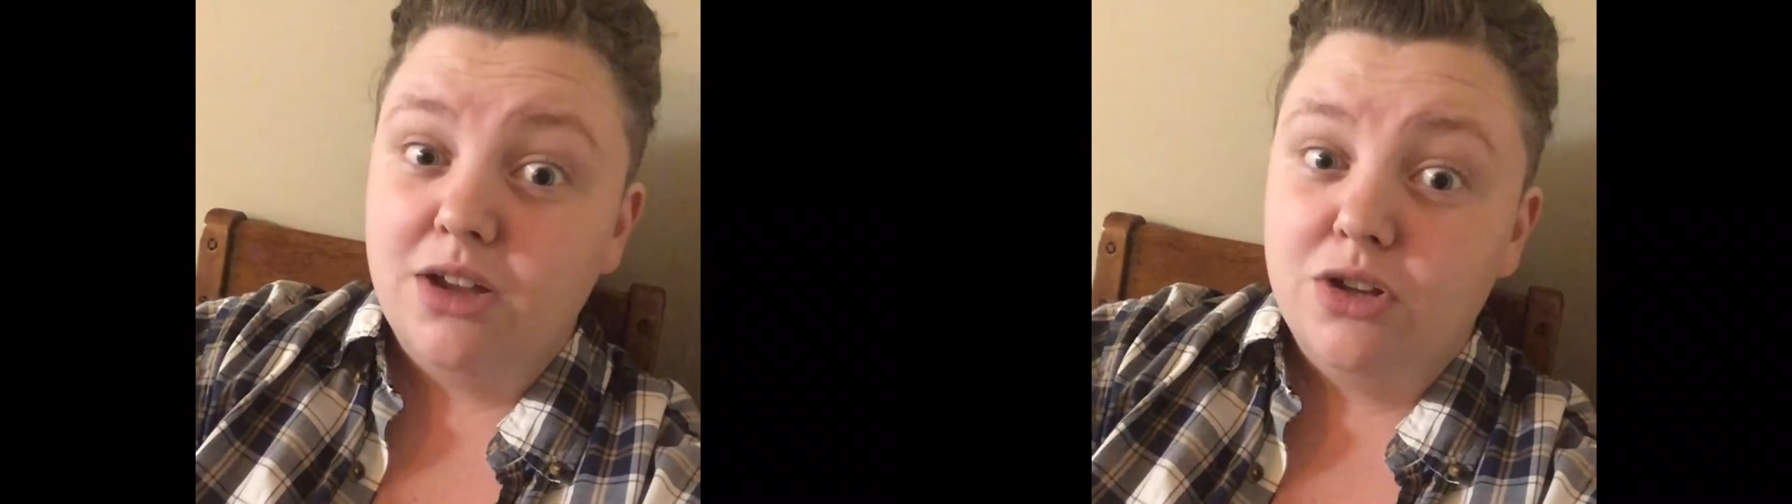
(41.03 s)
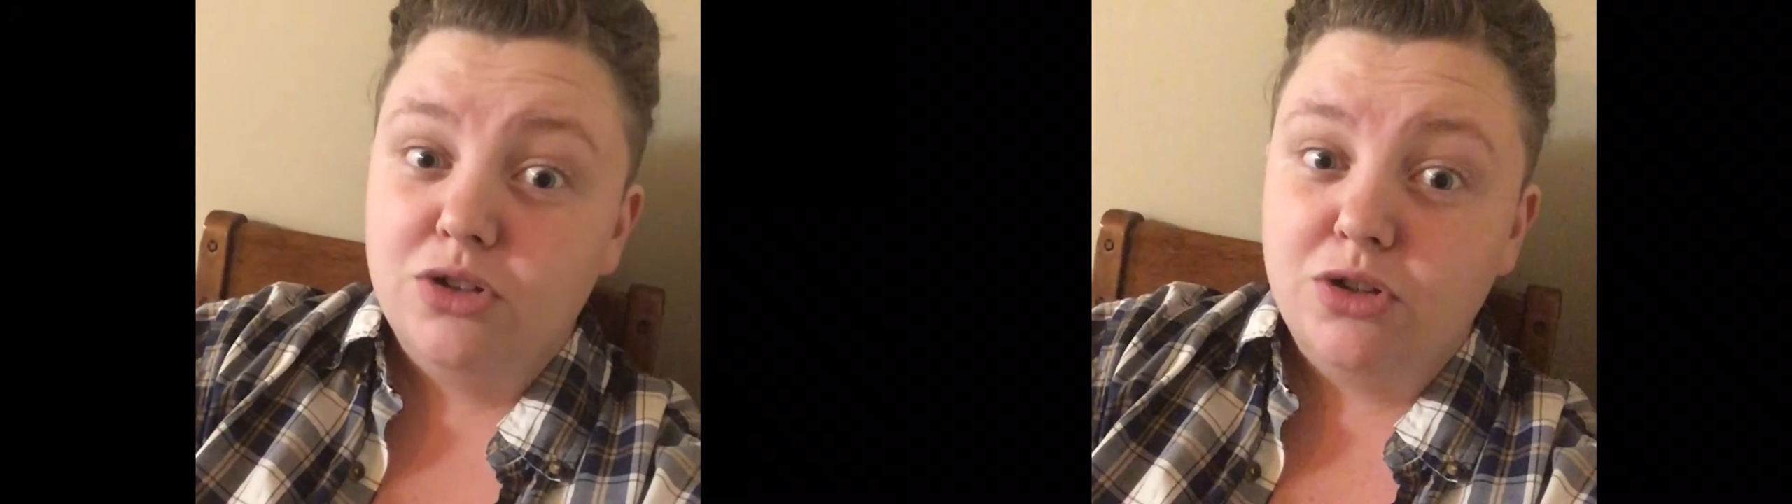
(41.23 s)

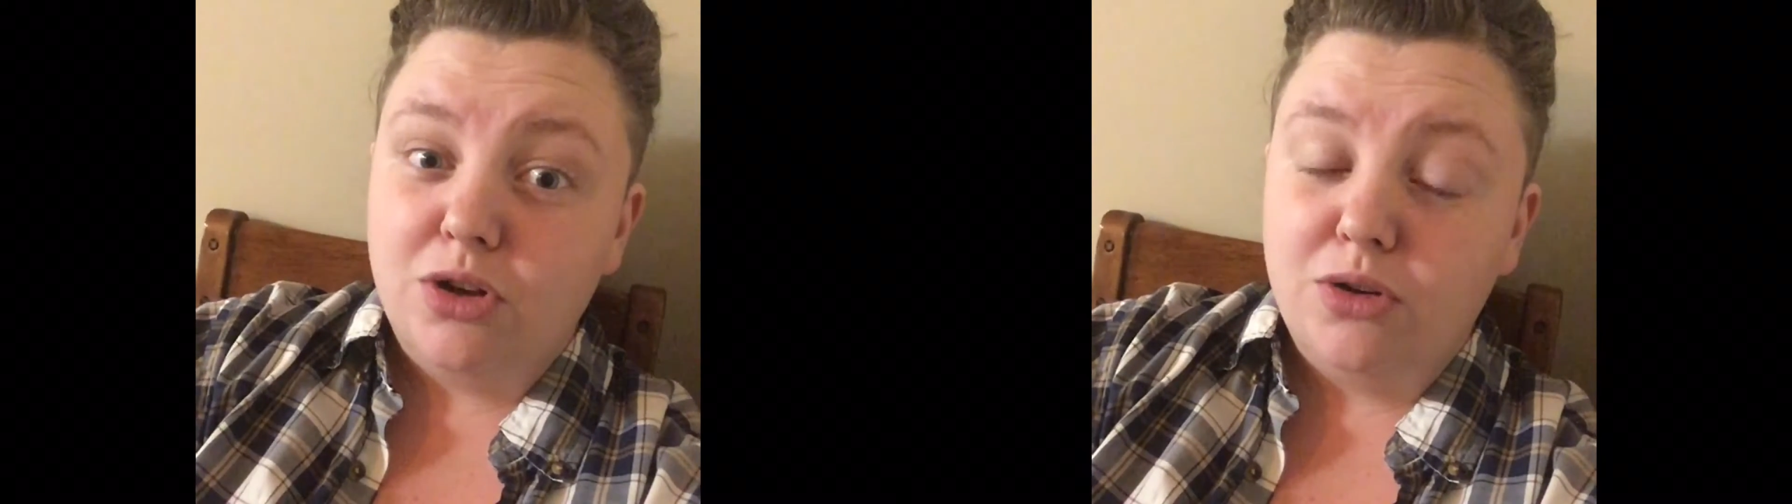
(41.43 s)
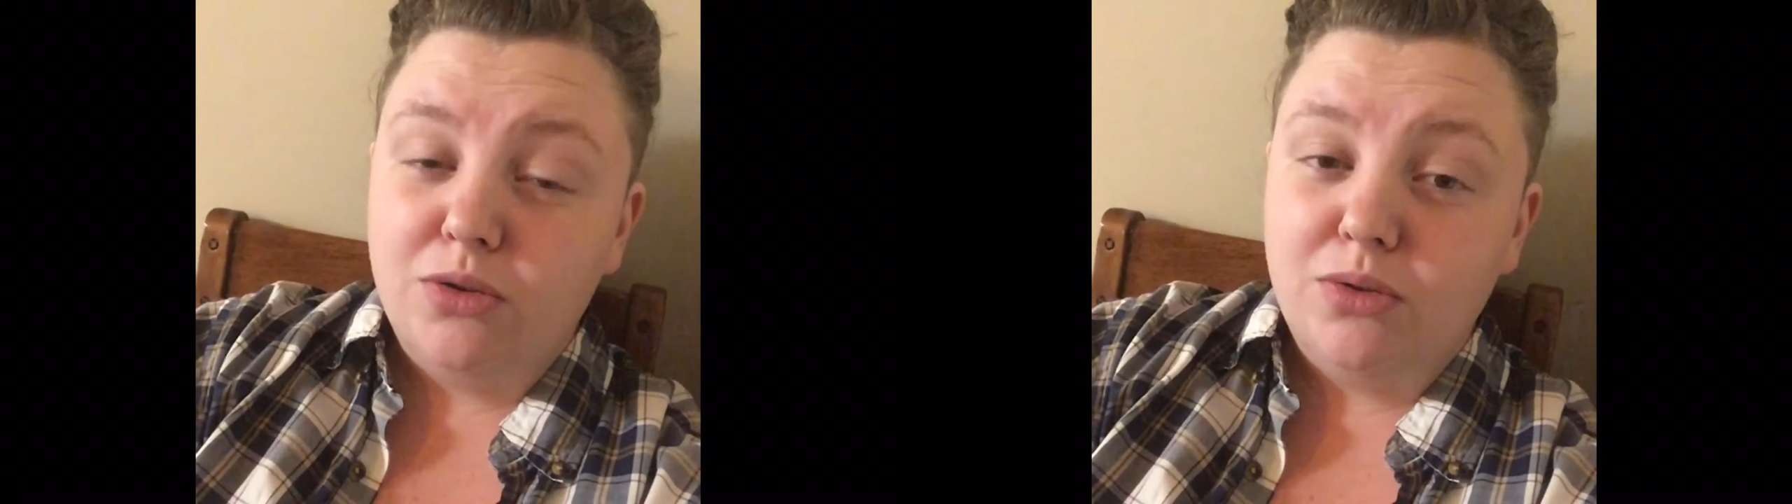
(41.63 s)

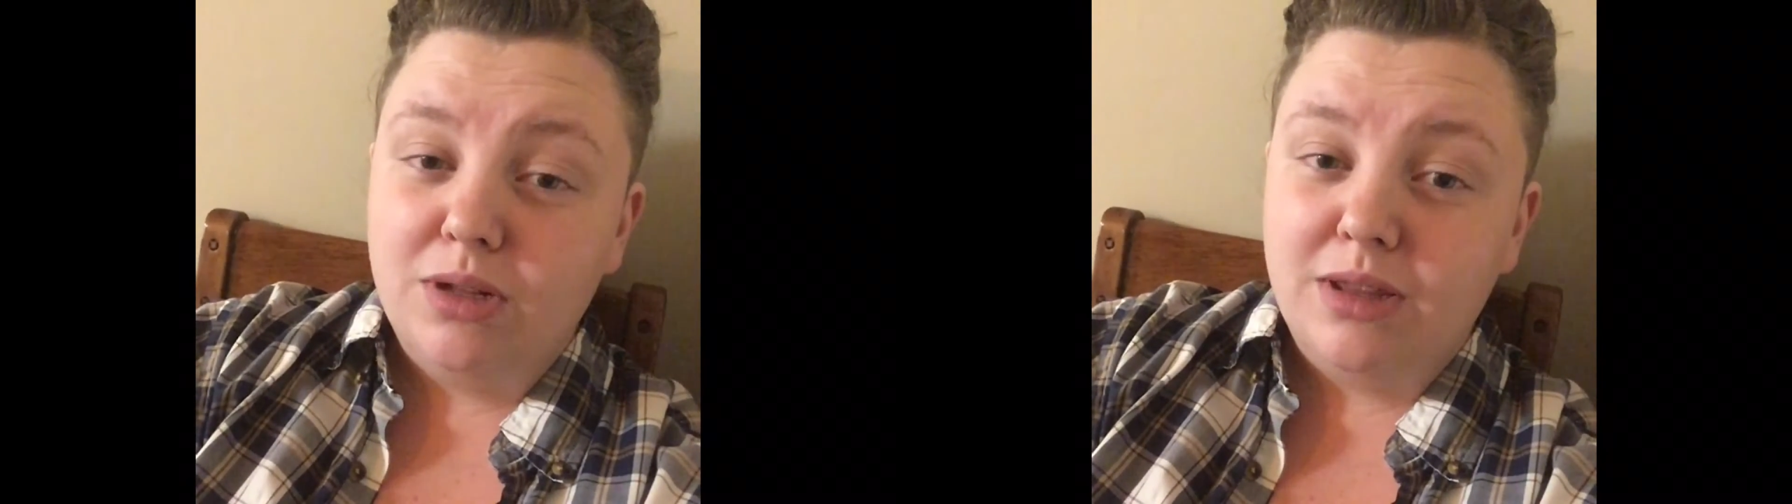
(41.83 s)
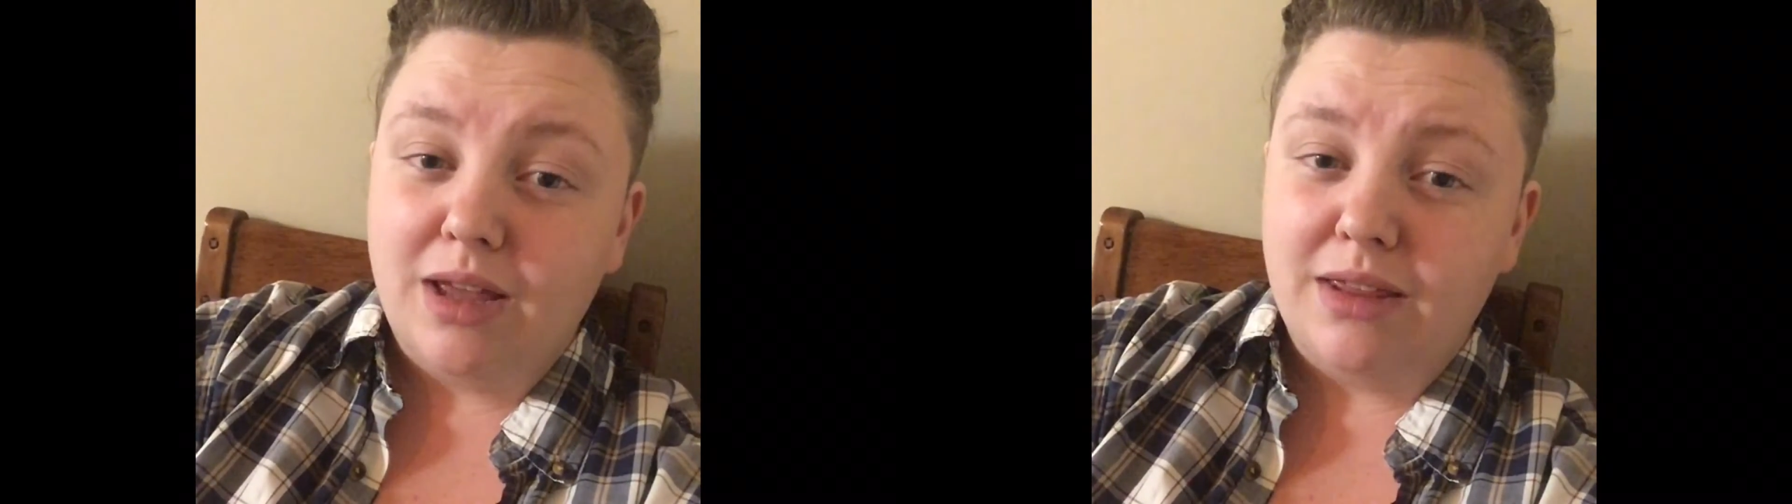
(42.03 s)
show
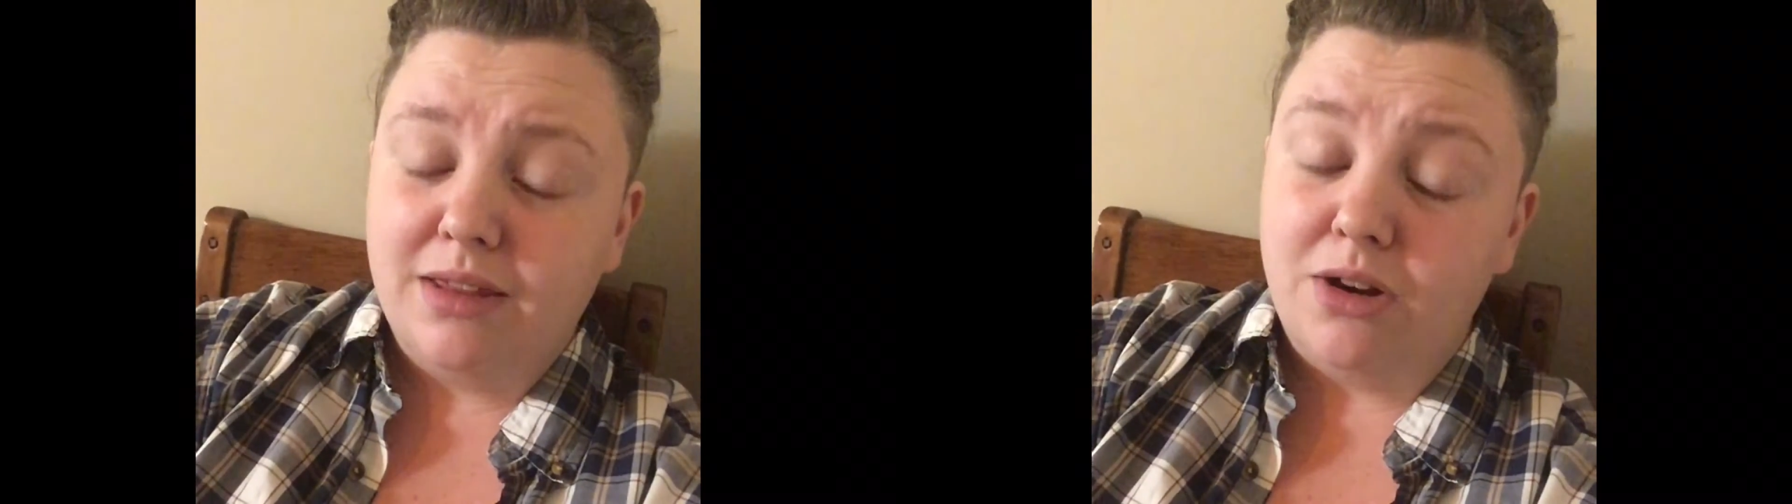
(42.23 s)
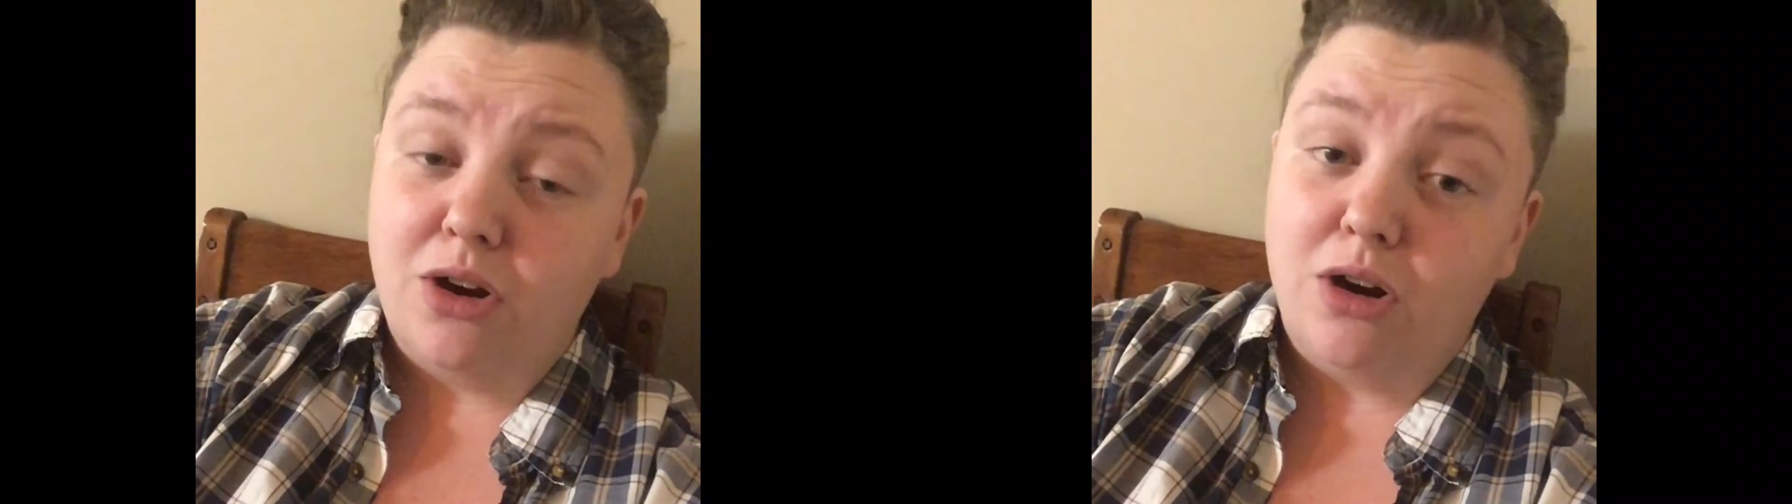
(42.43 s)
that
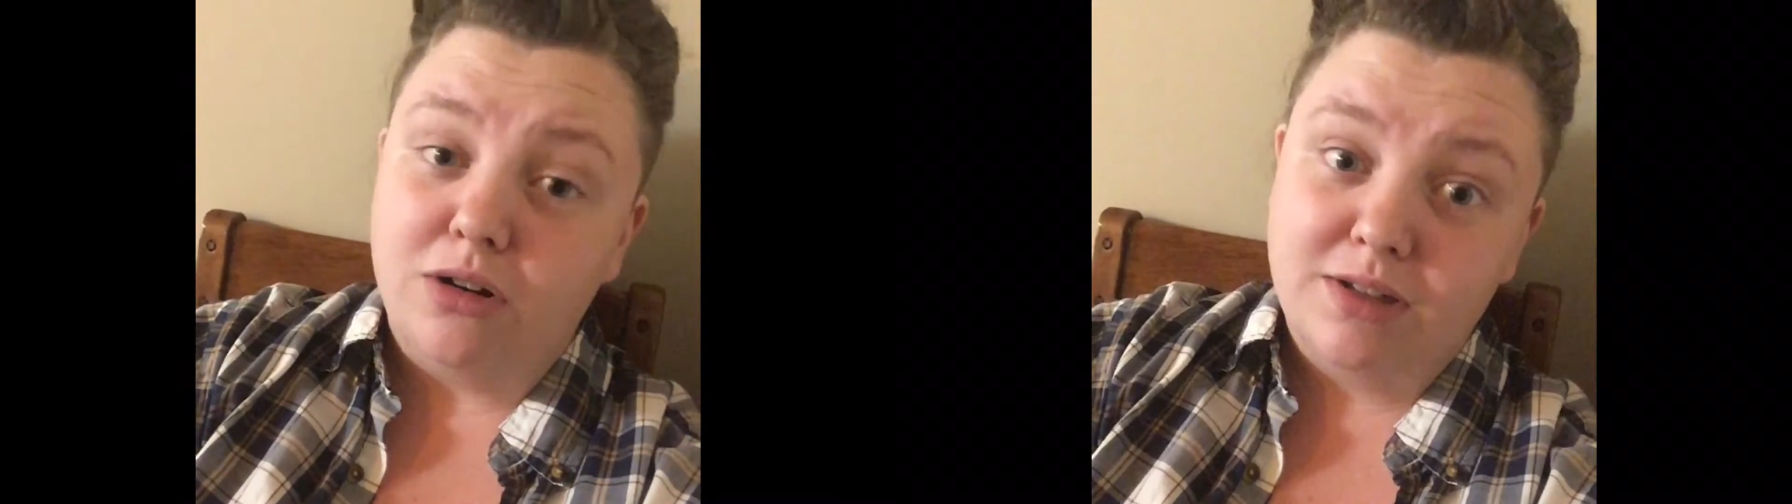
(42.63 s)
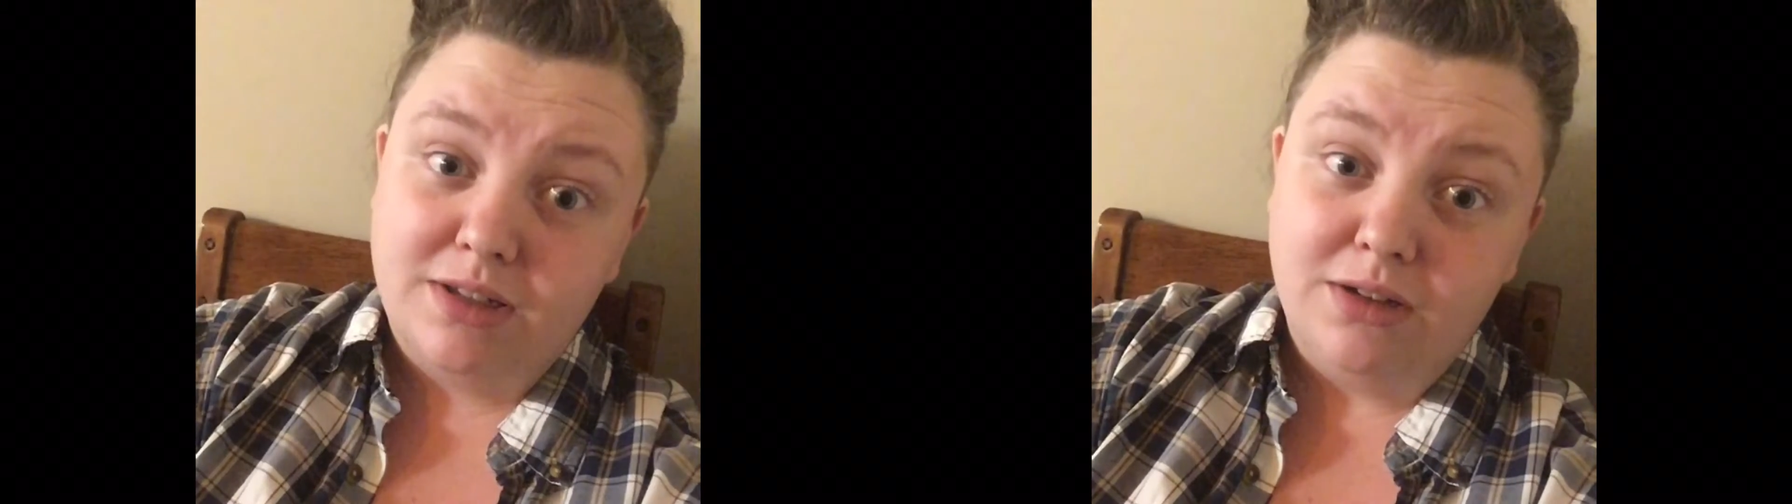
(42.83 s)
there are
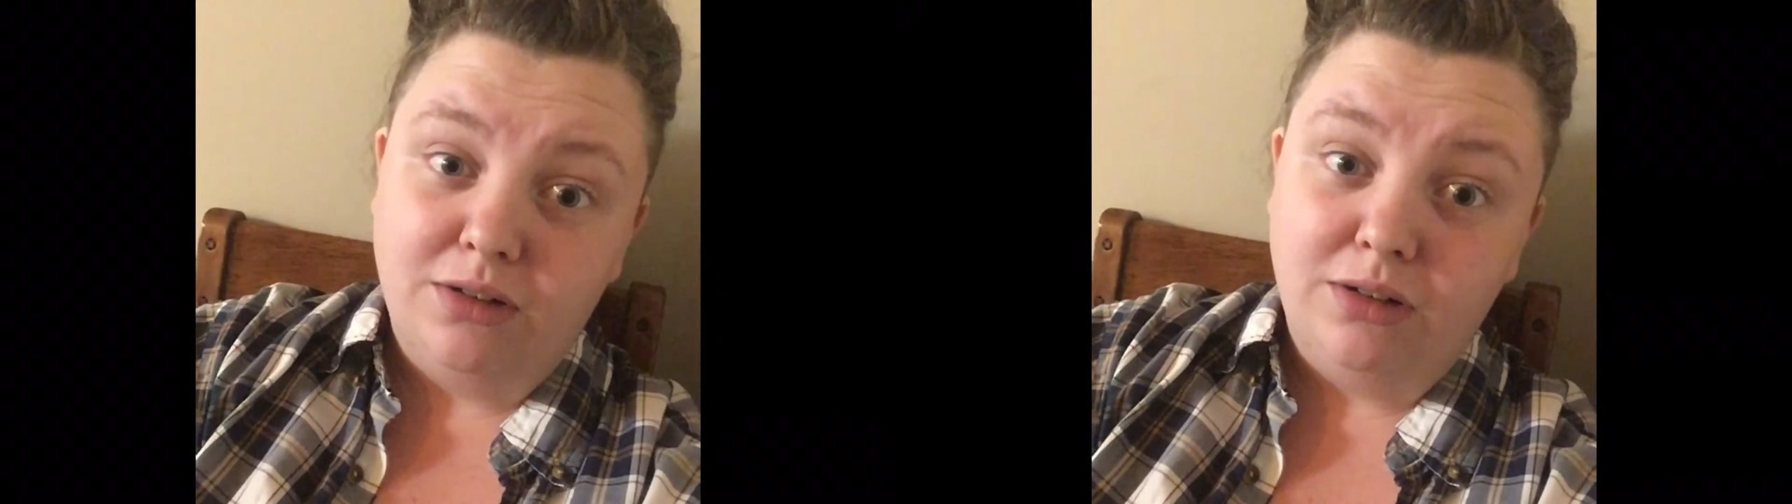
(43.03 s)
still